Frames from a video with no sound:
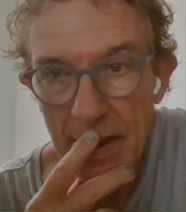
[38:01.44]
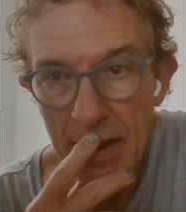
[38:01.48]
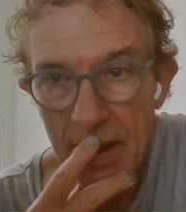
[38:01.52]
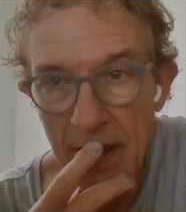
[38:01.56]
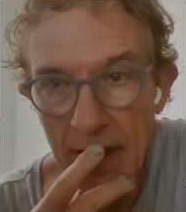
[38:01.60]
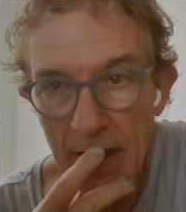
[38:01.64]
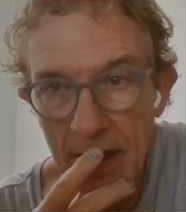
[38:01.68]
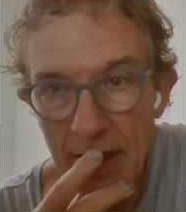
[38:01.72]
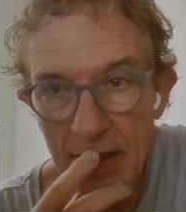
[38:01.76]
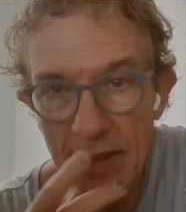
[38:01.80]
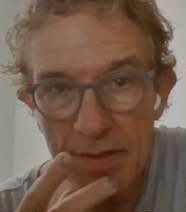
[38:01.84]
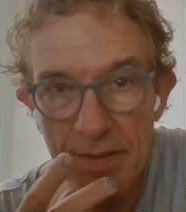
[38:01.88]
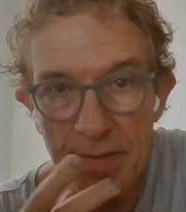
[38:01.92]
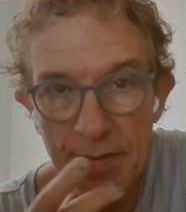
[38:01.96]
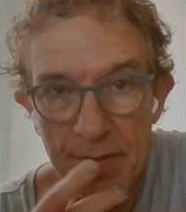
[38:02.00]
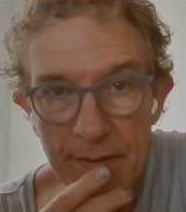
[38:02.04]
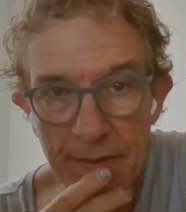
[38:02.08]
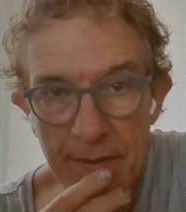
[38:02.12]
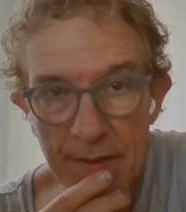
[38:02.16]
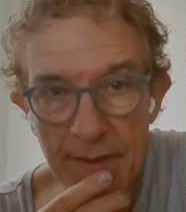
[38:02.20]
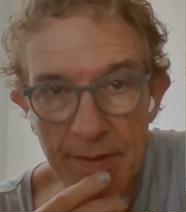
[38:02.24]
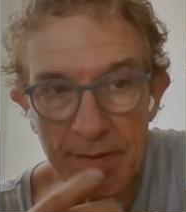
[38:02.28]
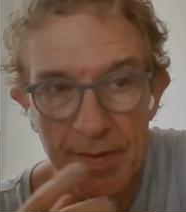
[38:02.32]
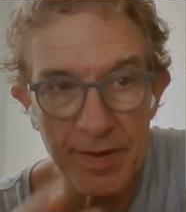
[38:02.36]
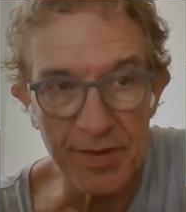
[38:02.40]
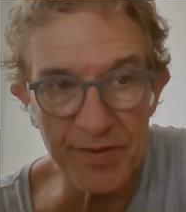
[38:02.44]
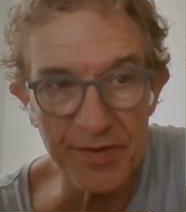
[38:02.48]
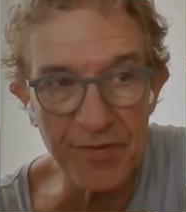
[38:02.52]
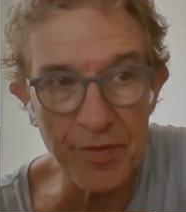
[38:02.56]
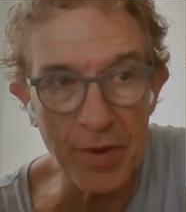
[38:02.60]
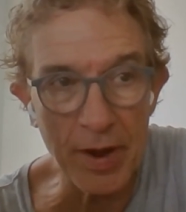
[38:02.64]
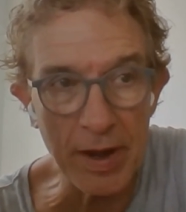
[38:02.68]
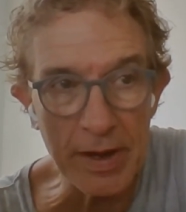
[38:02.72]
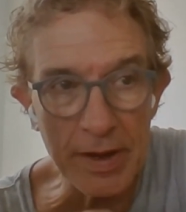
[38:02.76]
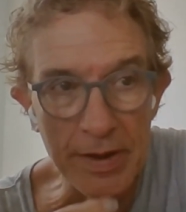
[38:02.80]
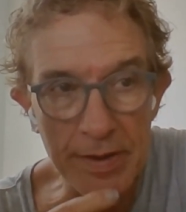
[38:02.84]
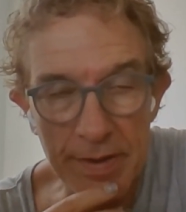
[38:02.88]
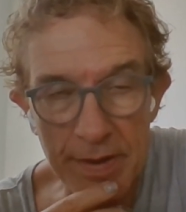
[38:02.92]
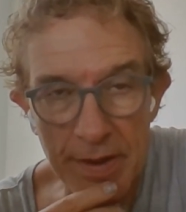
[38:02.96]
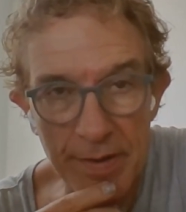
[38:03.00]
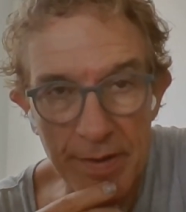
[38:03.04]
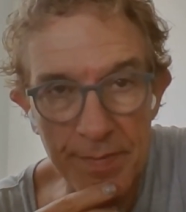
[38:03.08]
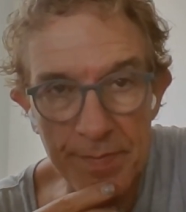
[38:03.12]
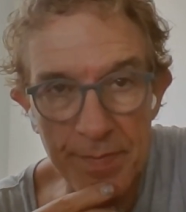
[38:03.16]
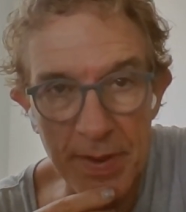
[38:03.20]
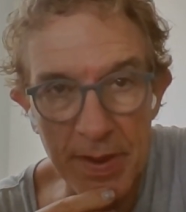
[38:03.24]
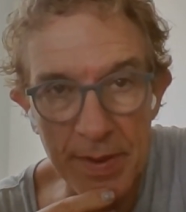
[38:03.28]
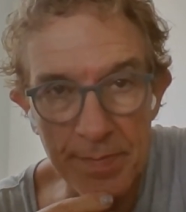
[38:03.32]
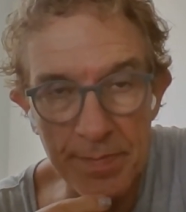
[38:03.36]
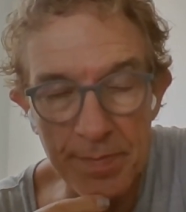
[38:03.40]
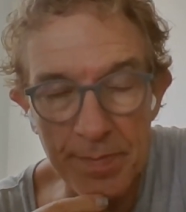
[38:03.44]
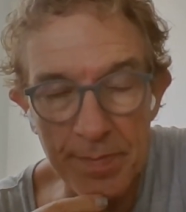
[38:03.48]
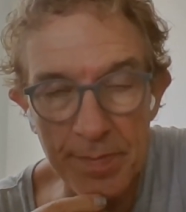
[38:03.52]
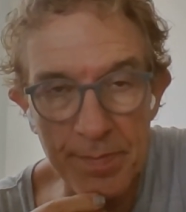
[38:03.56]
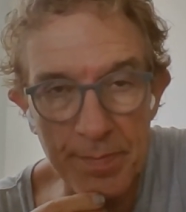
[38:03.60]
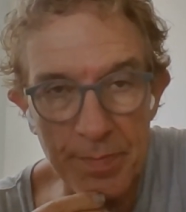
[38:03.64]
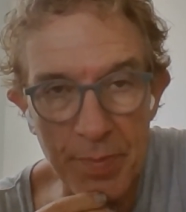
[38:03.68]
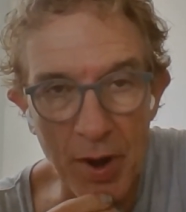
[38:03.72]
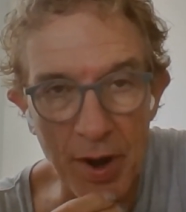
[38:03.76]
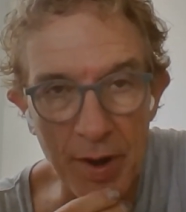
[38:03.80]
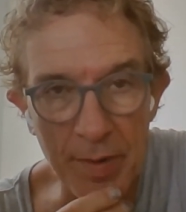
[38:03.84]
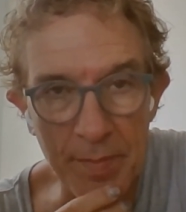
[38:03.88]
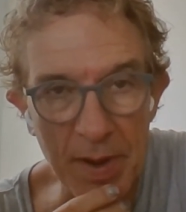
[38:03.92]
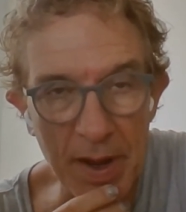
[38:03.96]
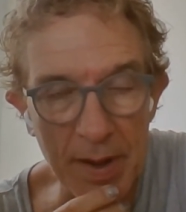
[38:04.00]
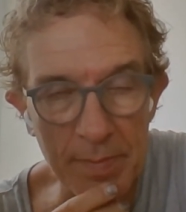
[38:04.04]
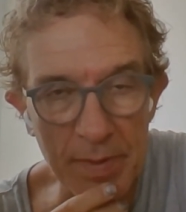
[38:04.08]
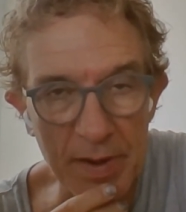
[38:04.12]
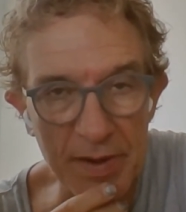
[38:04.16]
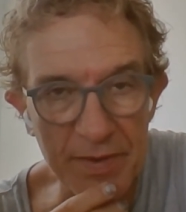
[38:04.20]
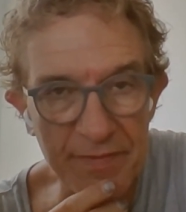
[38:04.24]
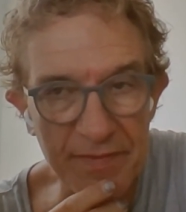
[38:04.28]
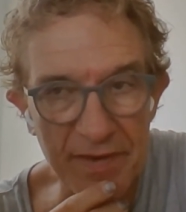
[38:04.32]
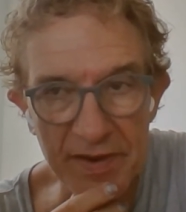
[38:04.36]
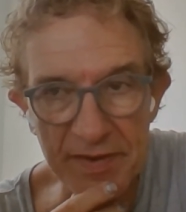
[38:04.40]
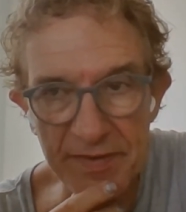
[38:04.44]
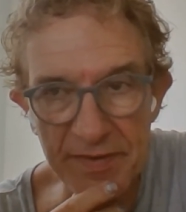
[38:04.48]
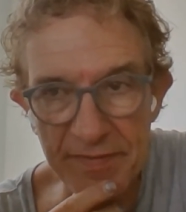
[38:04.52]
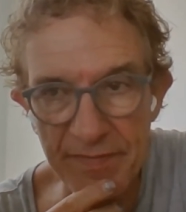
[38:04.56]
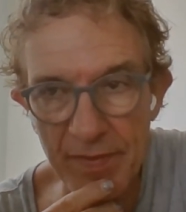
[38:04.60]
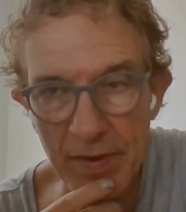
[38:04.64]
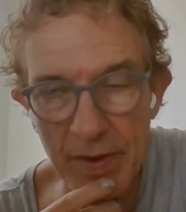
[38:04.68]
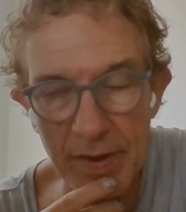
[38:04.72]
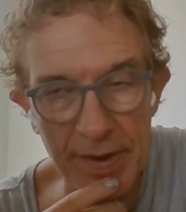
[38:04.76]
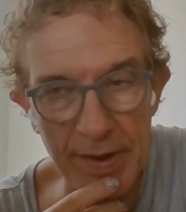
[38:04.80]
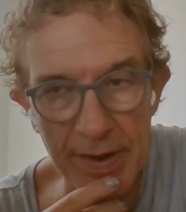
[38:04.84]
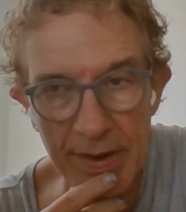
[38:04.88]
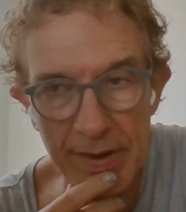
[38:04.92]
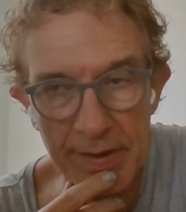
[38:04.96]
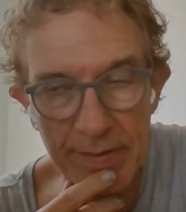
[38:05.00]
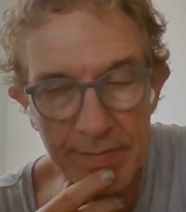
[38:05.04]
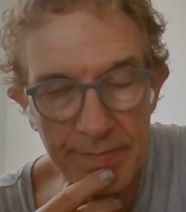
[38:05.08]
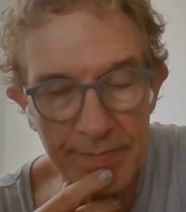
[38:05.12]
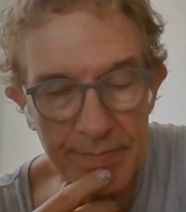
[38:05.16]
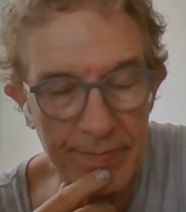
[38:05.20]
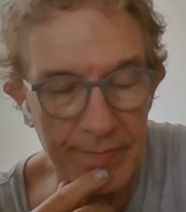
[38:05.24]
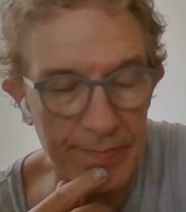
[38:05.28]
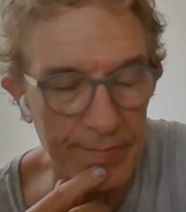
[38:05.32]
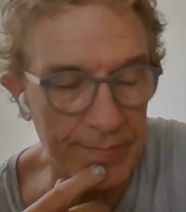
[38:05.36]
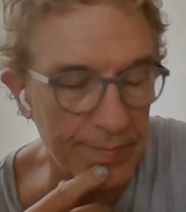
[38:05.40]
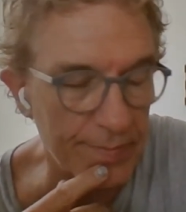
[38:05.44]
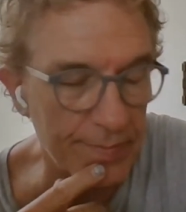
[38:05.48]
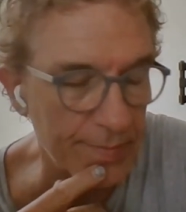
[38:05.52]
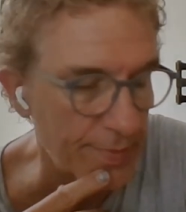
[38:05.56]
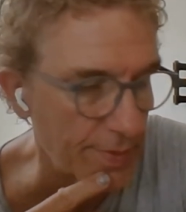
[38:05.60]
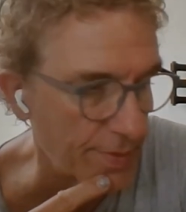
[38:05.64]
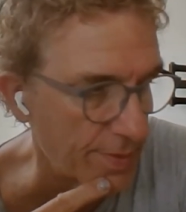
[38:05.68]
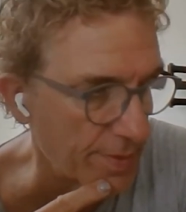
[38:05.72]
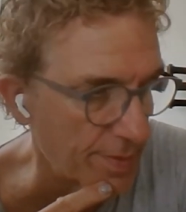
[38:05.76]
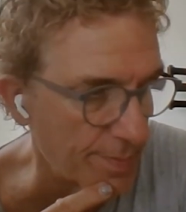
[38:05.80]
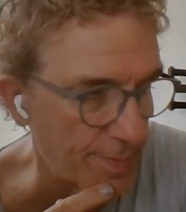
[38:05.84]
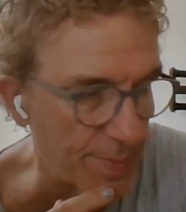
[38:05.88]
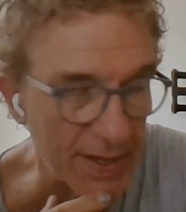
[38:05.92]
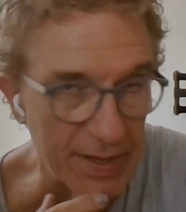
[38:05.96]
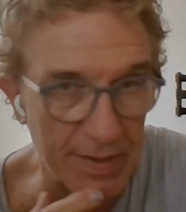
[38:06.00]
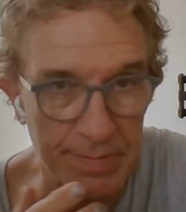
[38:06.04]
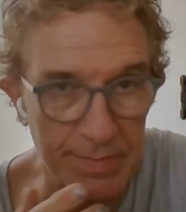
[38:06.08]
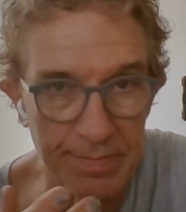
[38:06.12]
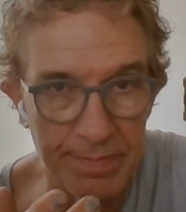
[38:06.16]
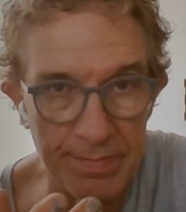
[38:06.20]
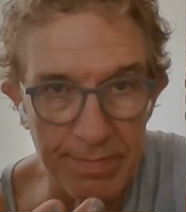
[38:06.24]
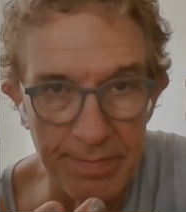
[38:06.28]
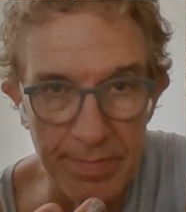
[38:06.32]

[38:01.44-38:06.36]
Australia, big Byron Bay Blues Festival and big